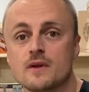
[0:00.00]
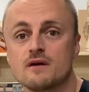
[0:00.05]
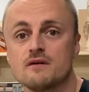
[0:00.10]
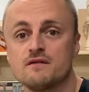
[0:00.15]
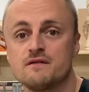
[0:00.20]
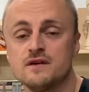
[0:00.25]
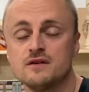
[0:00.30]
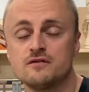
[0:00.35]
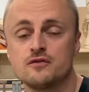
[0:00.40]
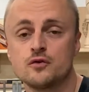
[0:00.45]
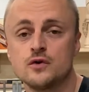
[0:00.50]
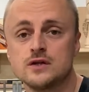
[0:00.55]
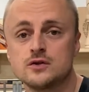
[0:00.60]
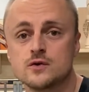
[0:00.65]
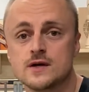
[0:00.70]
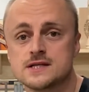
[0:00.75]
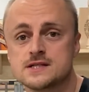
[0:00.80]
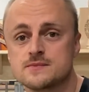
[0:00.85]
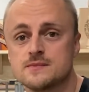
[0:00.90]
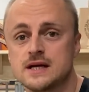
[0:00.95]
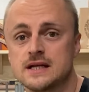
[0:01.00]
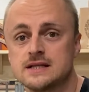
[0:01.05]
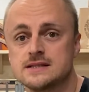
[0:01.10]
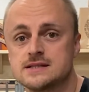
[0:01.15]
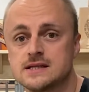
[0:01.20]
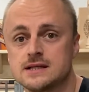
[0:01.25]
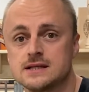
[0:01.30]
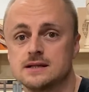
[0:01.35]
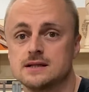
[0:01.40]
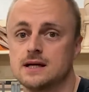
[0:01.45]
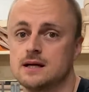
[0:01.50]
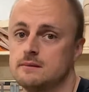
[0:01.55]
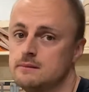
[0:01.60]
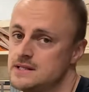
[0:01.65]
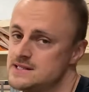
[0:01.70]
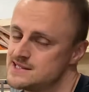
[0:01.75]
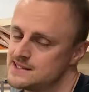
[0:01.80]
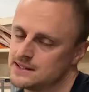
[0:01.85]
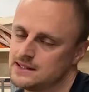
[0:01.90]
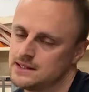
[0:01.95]
Feel free to ask me anything. I'm
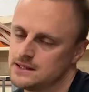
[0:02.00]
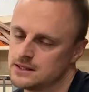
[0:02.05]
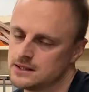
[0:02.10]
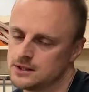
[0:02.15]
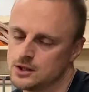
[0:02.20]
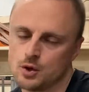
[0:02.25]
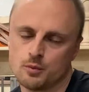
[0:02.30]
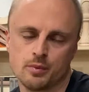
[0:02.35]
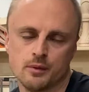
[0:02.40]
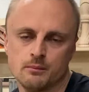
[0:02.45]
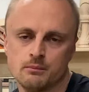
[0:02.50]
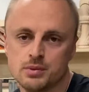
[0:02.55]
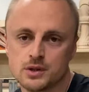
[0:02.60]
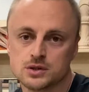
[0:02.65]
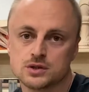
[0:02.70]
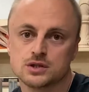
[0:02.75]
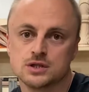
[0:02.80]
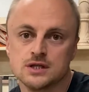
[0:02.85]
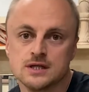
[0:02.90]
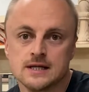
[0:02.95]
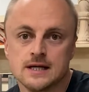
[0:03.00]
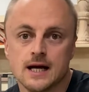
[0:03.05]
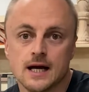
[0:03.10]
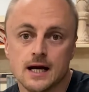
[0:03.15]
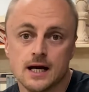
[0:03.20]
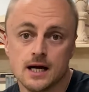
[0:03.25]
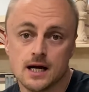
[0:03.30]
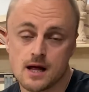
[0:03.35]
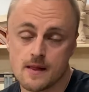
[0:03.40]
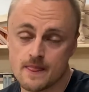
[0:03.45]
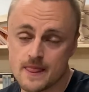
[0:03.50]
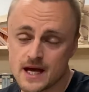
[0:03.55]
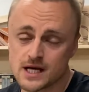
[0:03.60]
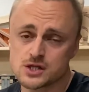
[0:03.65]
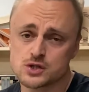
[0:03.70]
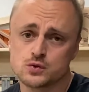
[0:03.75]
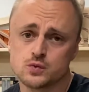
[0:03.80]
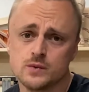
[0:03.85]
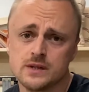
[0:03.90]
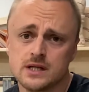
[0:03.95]
basically an open book.
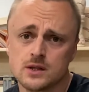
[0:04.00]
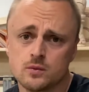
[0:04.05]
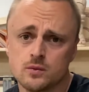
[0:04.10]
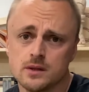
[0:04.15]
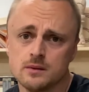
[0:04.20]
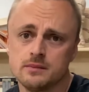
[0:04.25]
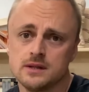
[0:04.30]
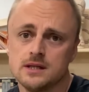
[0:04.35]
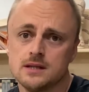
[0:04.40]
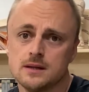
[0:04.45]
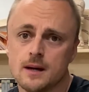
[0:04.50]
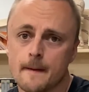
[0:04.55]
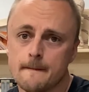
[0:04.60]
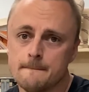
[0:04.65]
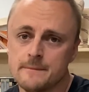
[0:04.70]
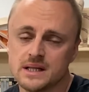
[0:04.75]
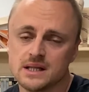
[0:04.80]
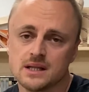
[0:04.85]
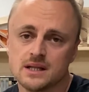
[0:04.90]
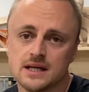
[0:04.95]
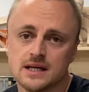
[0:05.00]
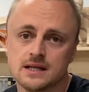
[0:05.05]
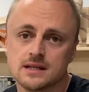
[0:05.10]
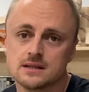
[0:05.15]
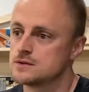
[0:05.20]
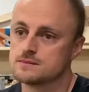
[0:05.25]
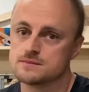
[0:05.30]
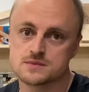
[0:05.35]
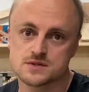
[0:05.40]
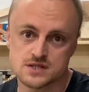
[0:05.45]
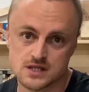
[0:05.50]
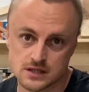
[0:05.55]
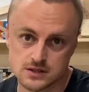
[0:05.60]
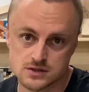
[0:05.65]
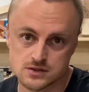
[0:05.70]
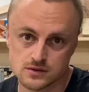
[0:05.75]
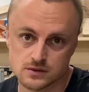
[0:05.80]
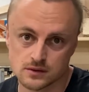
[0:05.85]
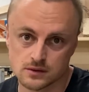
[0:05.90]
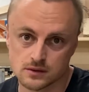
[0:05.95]
Next week, we'll be building some
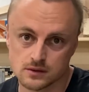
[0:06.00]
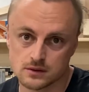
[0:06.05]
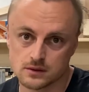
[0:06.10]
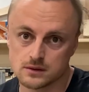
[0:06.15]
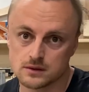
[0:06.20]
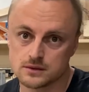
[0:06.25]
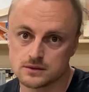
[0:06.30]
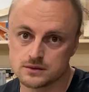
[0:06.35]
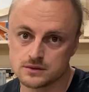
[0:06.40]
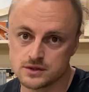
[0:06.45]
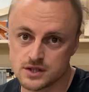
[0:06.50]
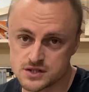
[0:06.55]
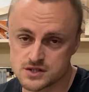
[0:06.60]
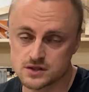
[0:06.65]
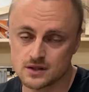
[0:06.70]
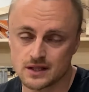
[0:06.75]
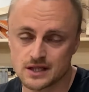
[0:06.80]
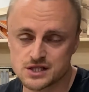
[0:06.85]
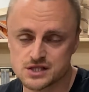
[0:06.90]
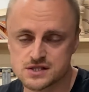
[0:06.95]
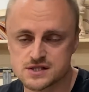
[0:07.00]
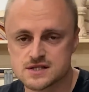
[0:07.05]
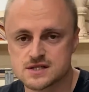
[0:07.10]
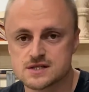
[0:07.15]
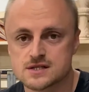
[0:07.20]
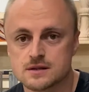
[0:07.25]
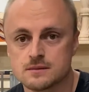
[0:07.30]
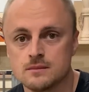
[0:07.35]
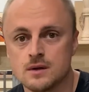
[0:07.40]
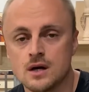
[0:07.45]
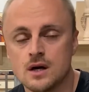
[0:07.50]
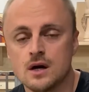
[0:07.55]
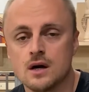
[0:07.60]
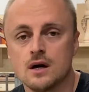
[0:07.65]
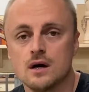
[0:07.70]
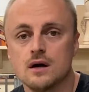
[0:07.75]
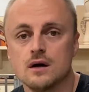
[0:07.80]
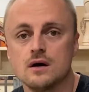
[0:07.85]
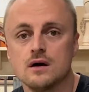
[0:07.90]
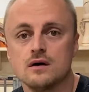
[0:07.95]
central dust collection system
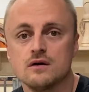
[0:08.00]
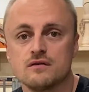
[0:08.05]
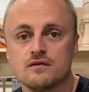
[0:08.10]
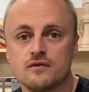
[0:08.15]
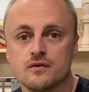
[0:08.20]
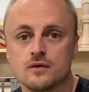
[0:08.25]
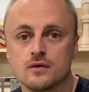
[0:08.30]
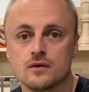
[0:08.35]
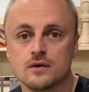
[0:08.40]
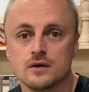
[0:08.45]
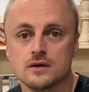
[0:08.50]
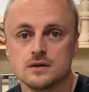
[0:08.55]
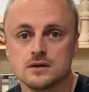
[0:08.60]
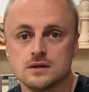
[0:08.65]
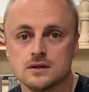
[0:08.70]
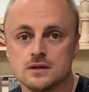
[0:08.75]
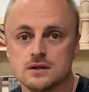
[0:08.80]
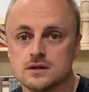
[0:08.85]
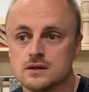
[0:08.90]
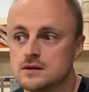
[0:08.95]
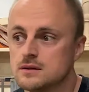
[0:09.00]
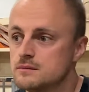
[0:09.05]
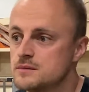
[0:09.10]
for the